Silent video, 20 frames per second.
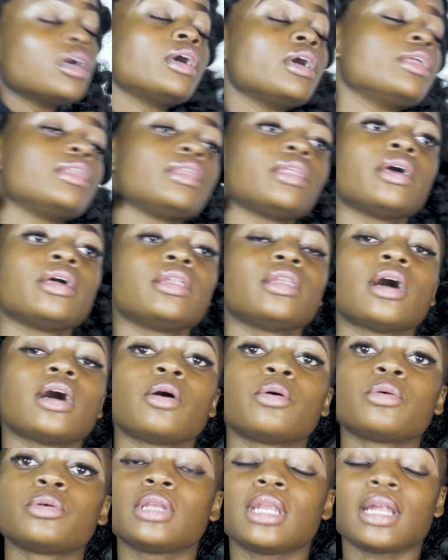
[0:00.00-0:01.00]
And then
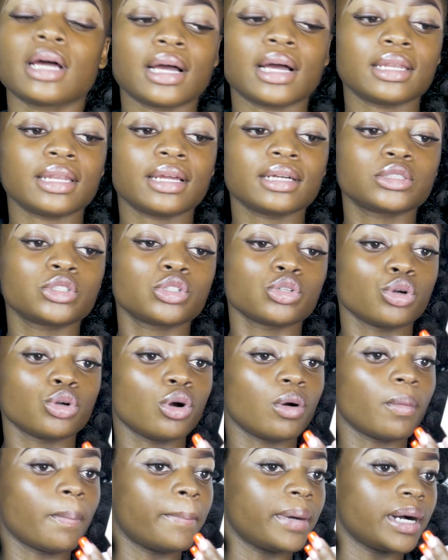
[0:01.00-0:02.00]
I like to
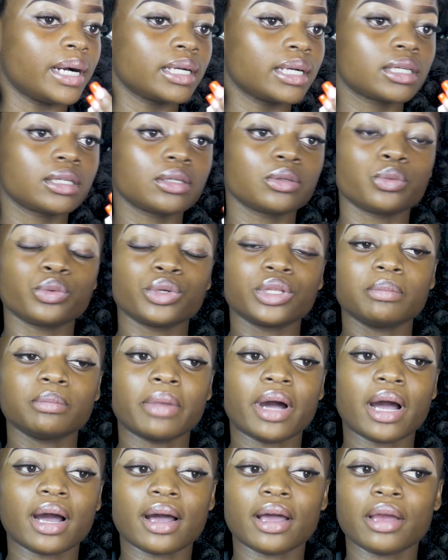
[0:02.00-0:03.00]
go back with
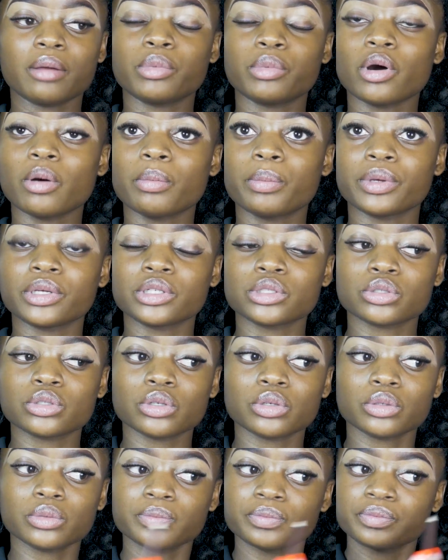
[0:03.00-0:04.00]
my eyebrow
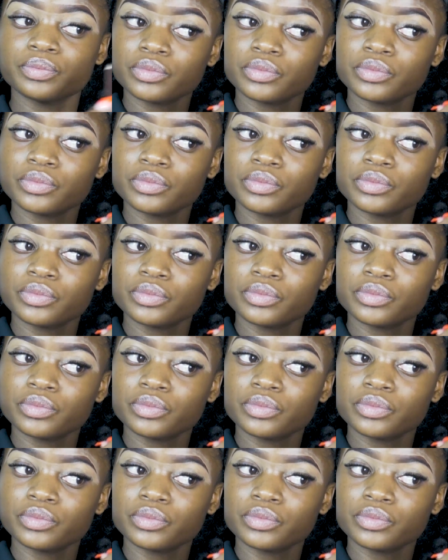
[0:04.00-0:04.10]
pencil